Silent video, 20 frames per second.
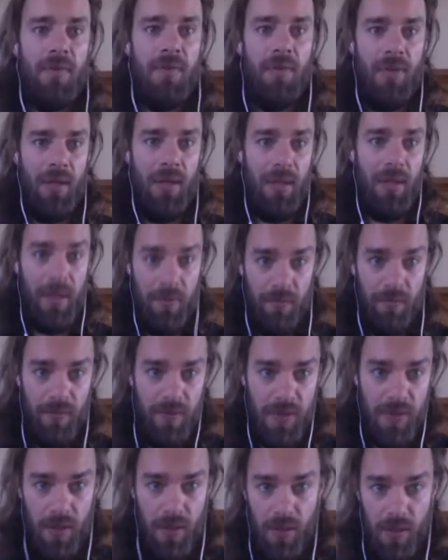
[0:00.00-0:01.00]
like
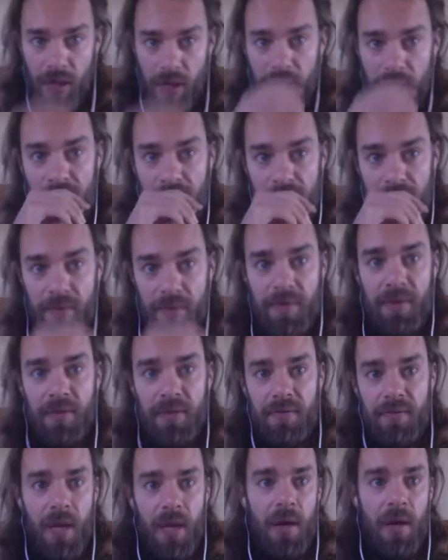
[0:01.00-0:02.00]
to create a derivative
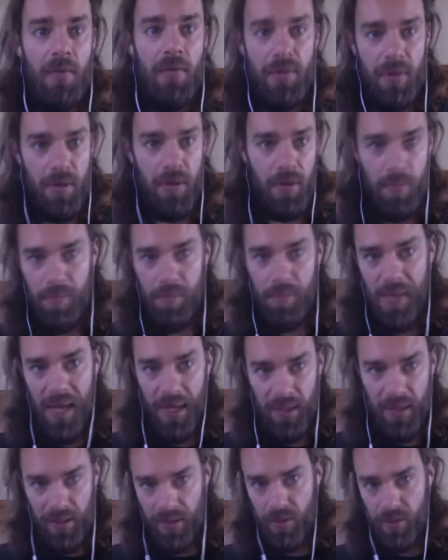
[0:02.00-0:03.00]
now with a bank
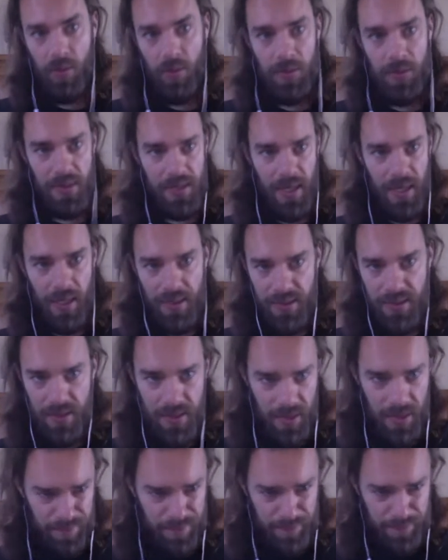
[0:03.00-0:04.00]
like Goldman Sachs, it's like
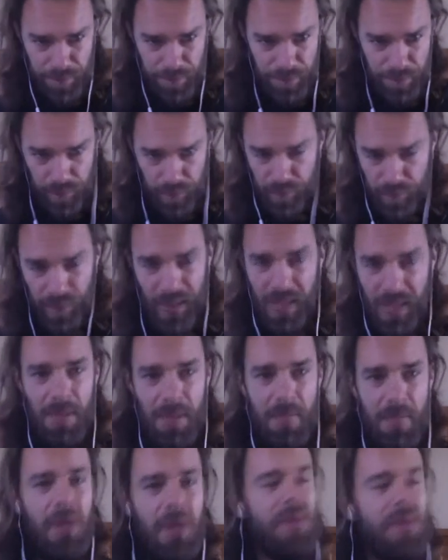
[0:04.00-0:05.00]

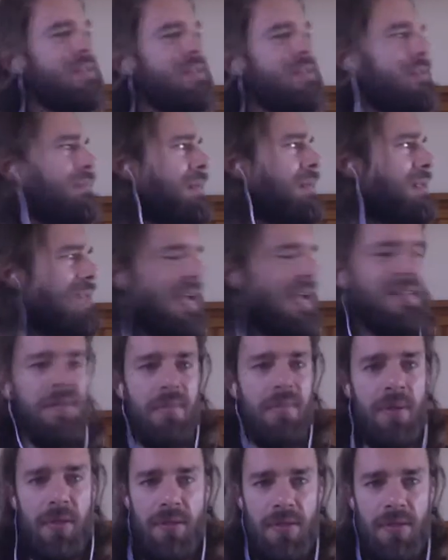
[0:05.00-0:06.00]
millions, tens of
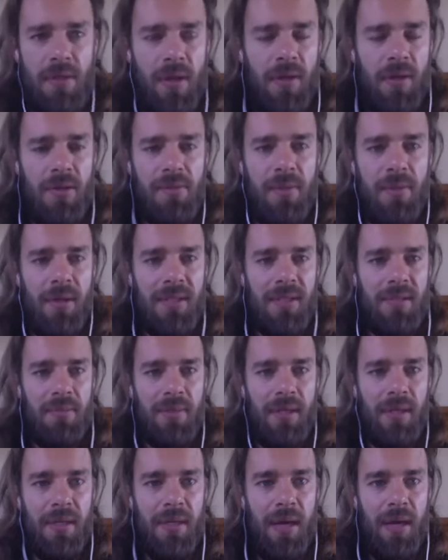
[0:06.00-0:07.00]
millions of dollars
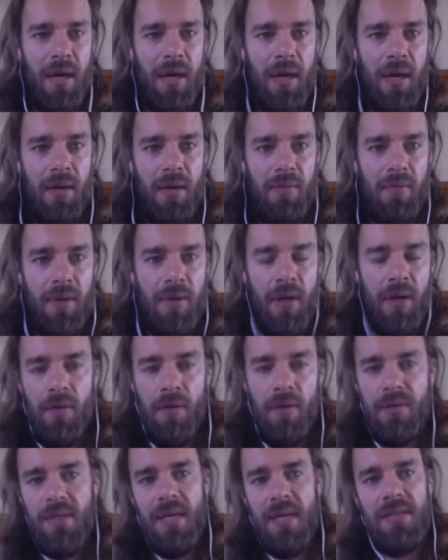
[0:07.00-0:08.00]
possibly. The
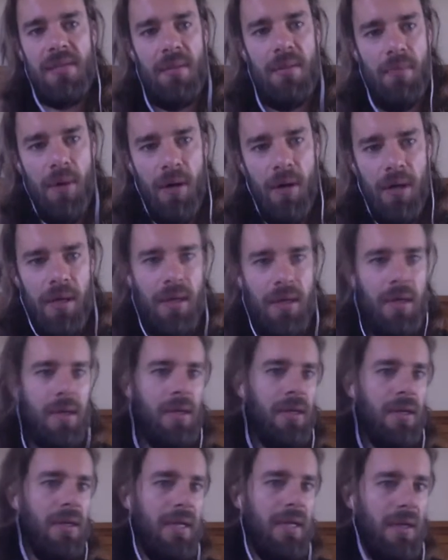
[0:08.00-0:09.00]
size of the market,
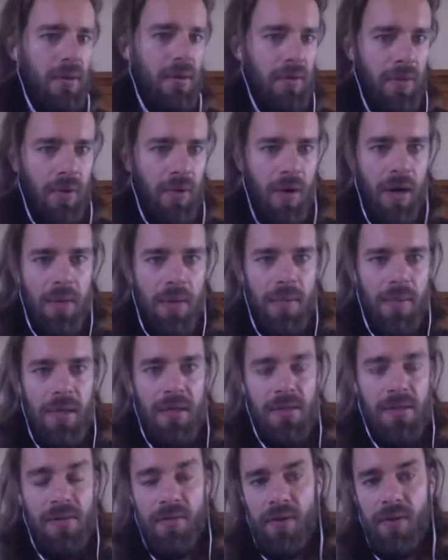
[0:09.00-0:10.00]
legal requirements
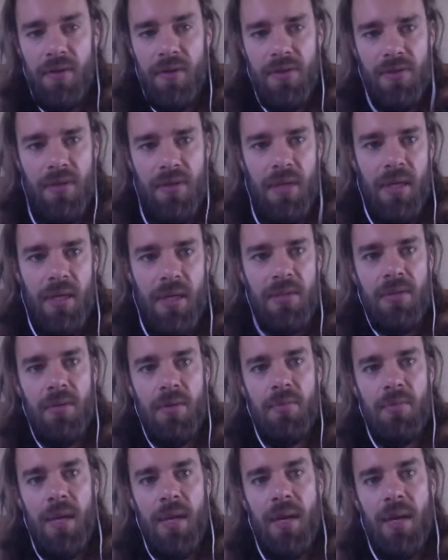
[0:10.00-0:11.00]
are very strict. So
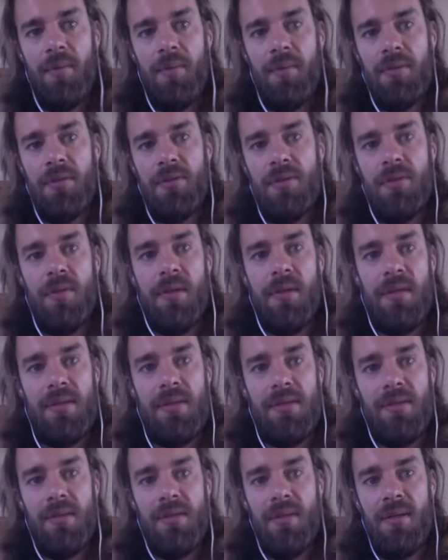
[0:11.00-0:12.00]
being able to do this
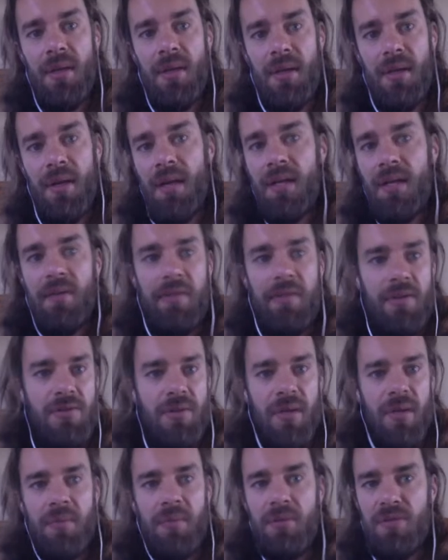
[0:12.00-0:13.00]
individually
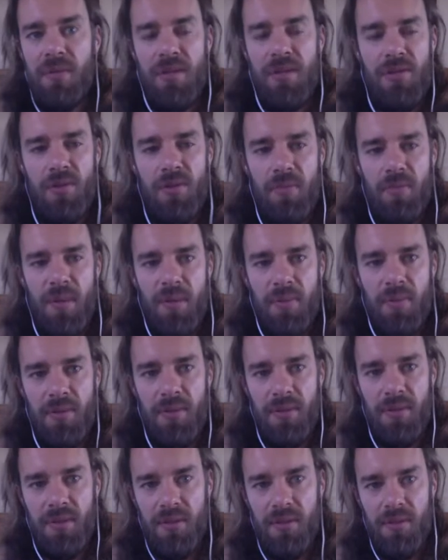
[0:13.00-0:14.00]
between two people
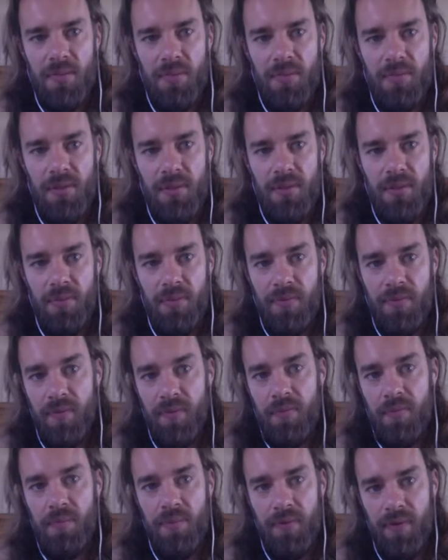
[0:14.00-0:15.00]
to
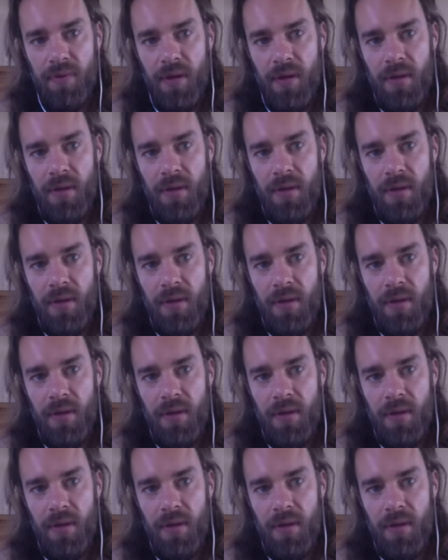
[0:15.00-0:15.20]
provide